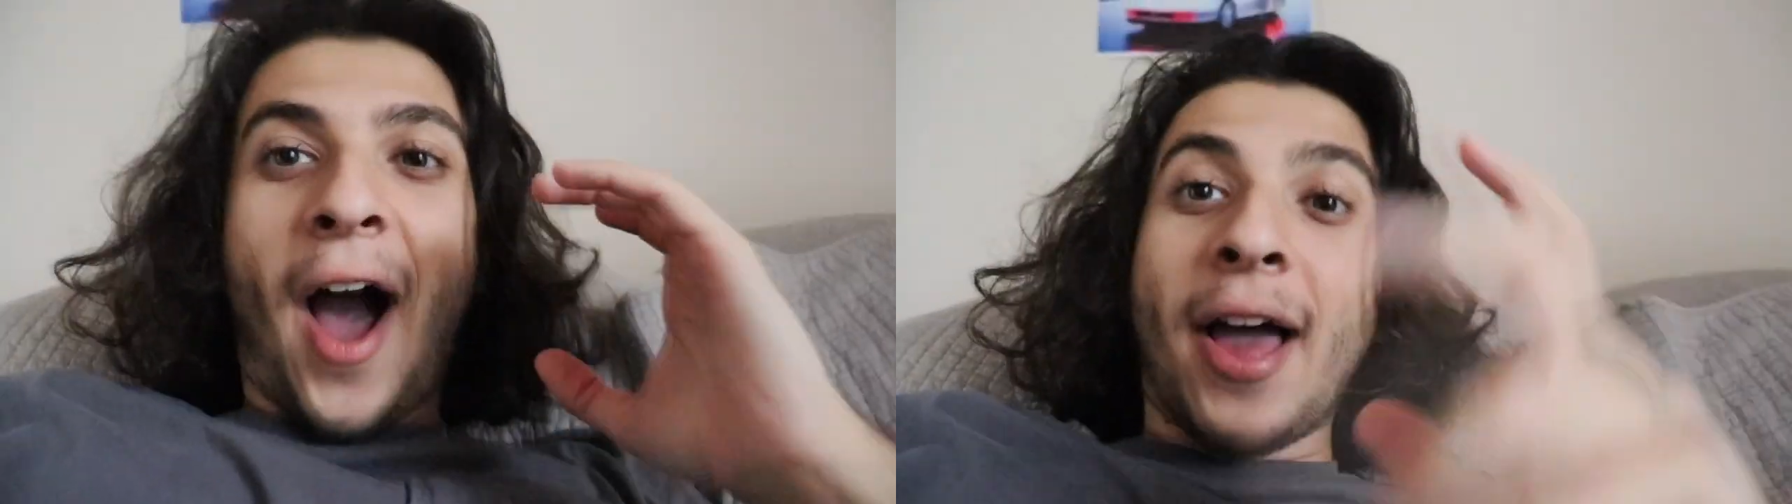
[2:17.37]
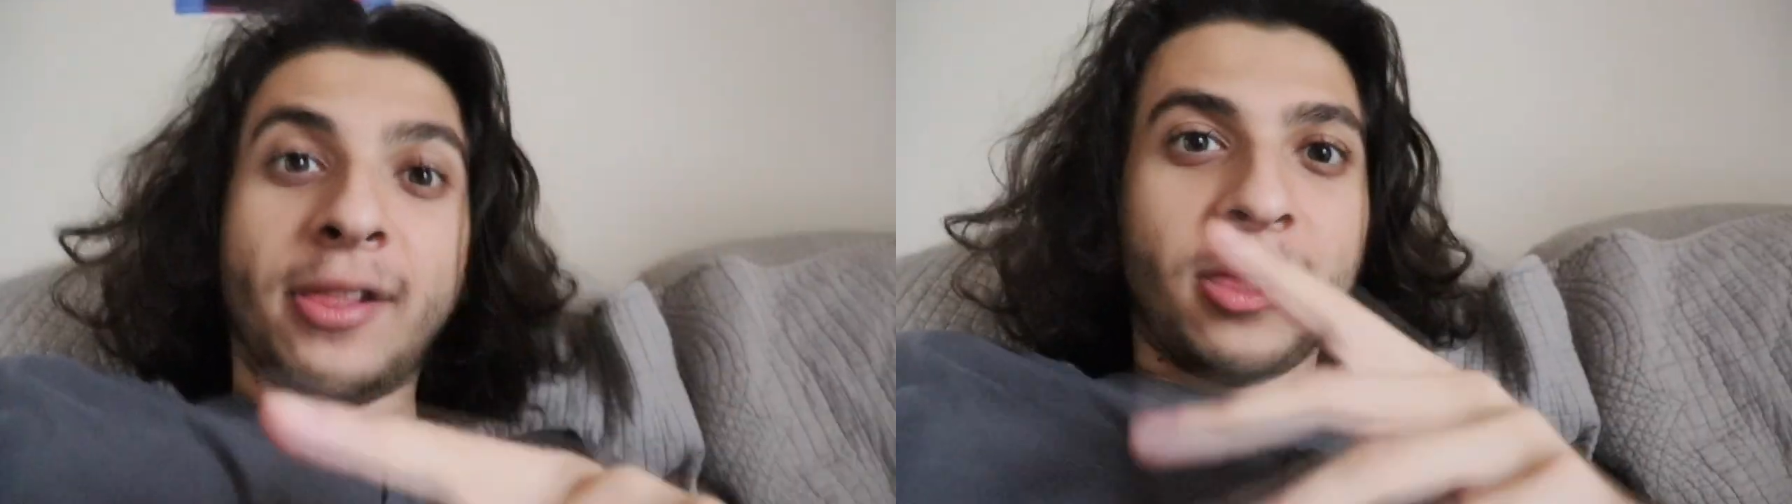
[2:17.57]

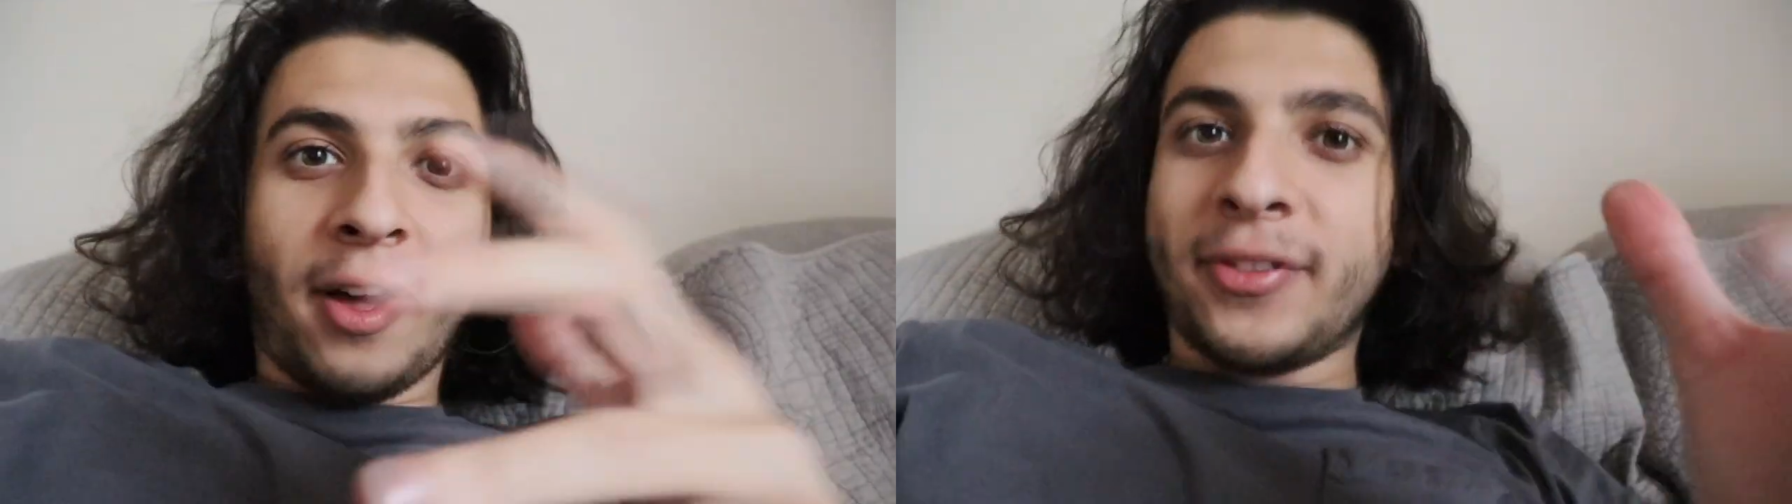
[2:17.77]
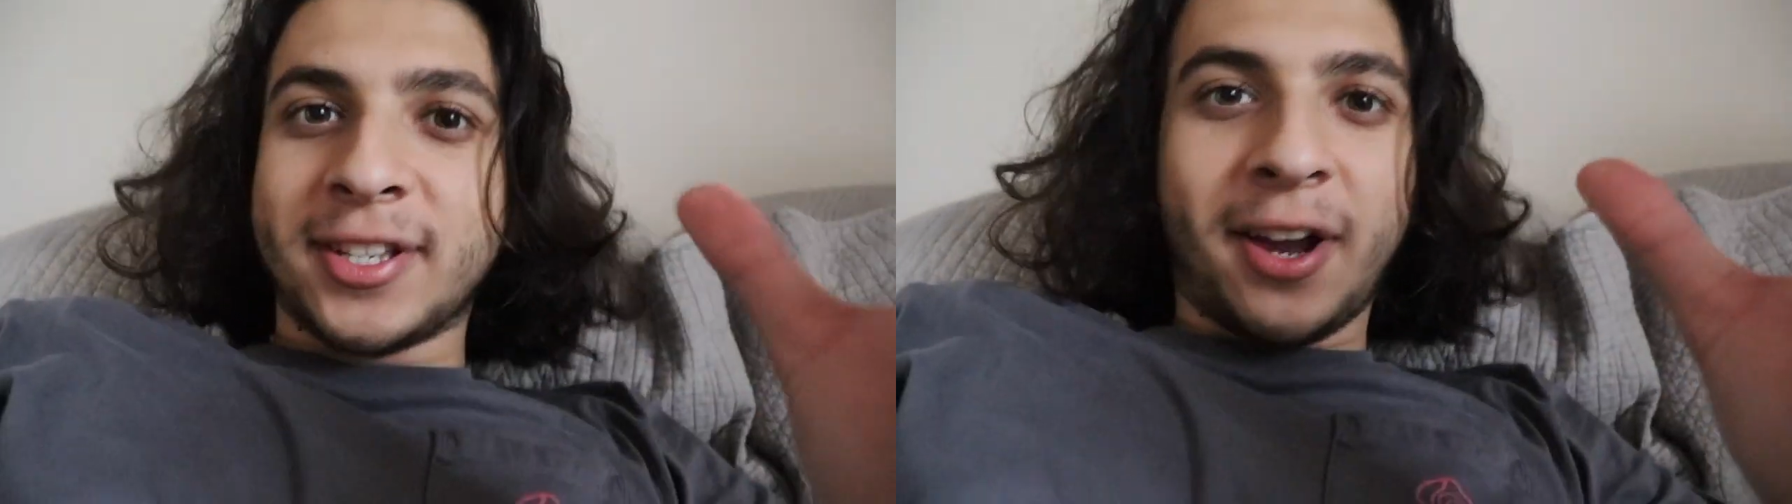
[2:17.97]
I
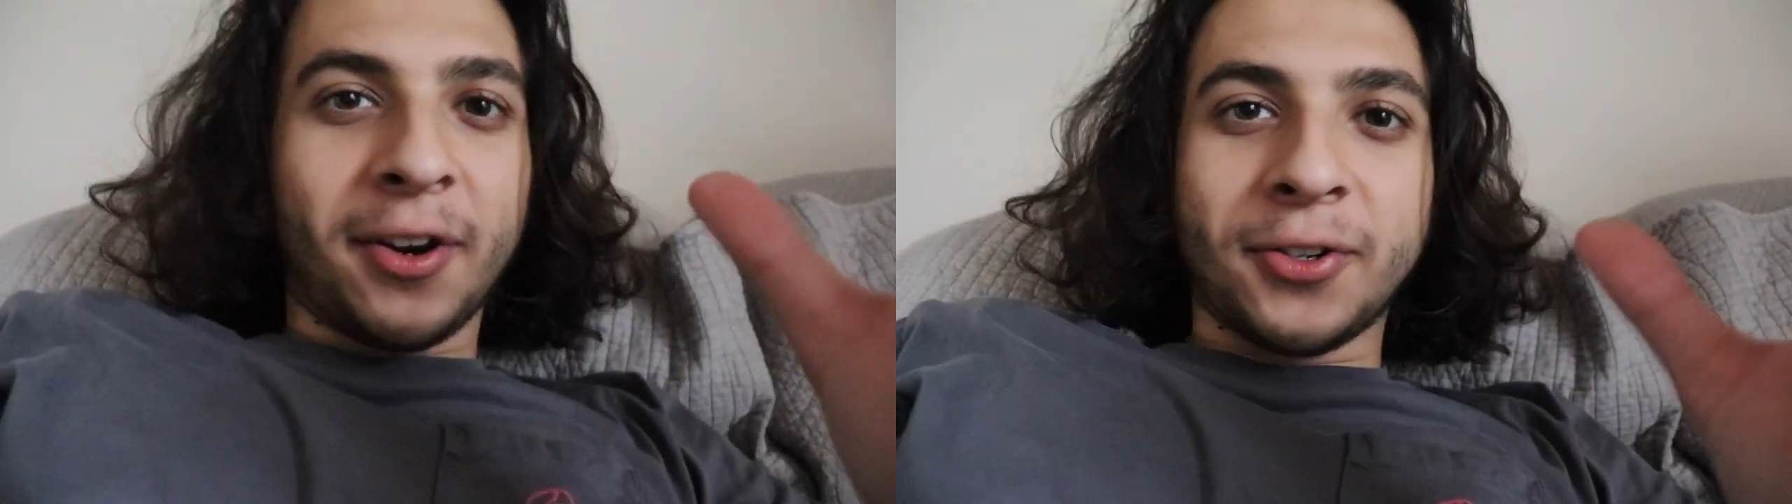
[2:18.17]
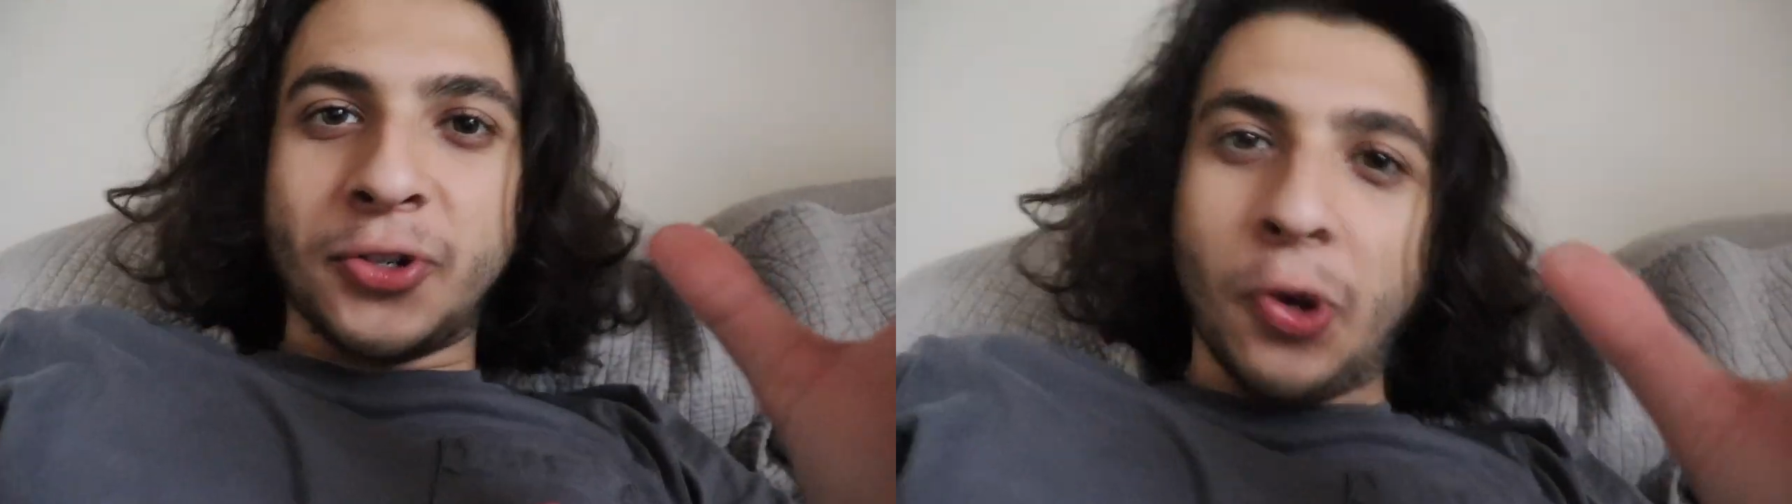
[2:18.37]
love this
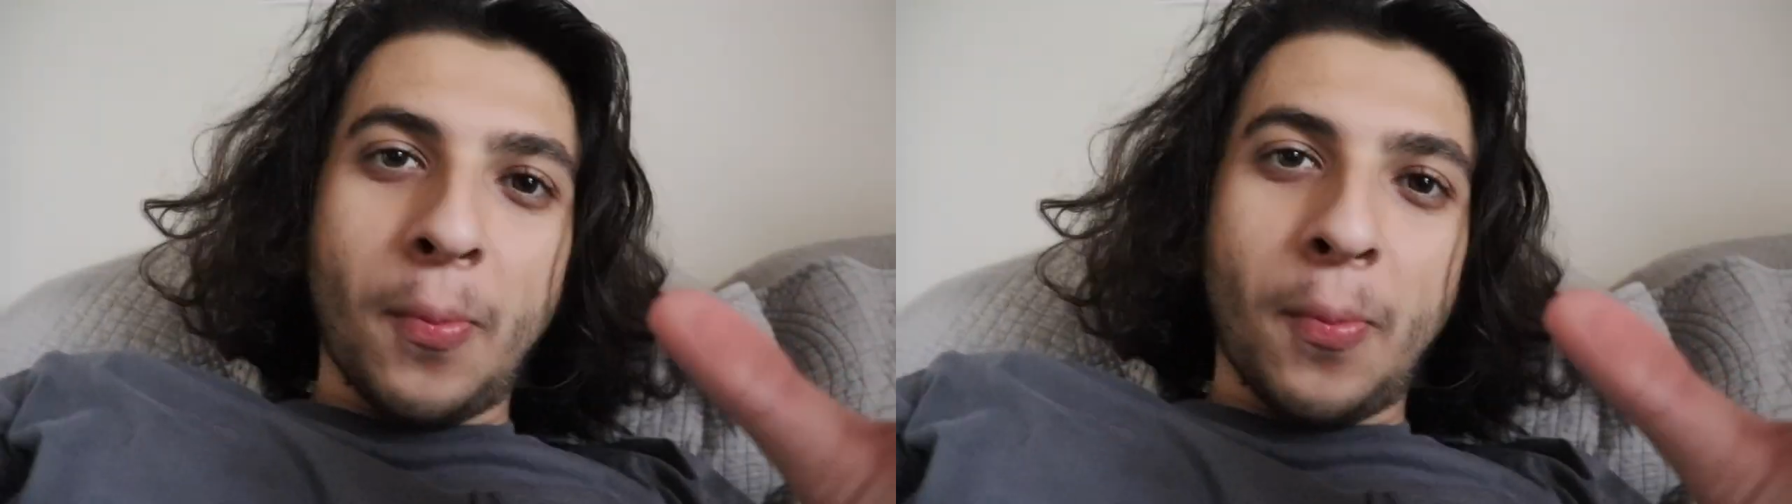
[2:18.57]
character so